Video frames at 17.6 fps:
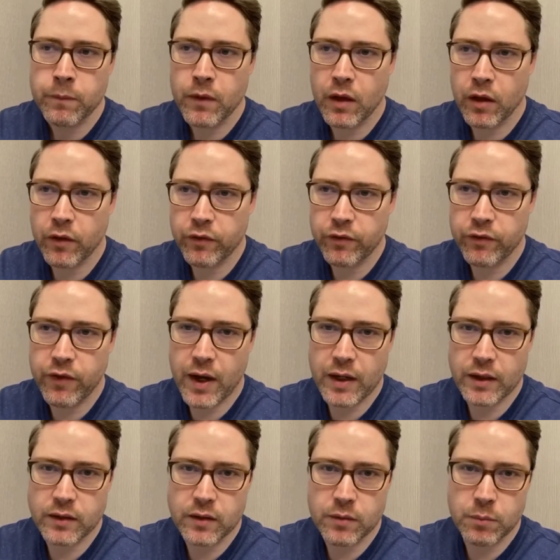
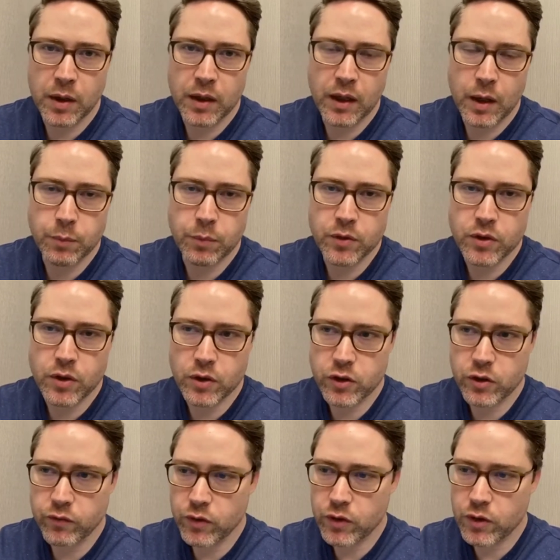affect my
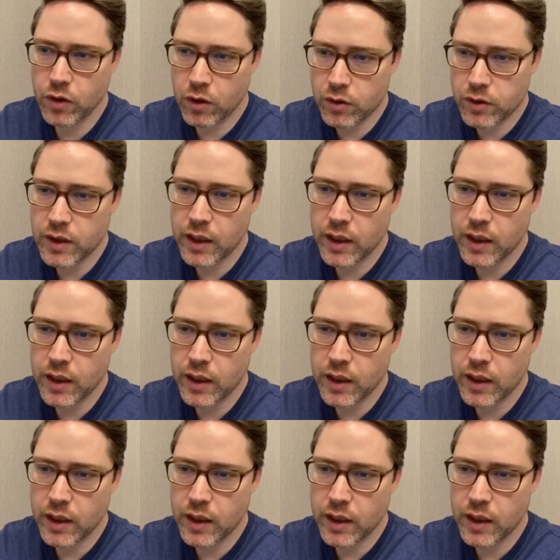liposuction results?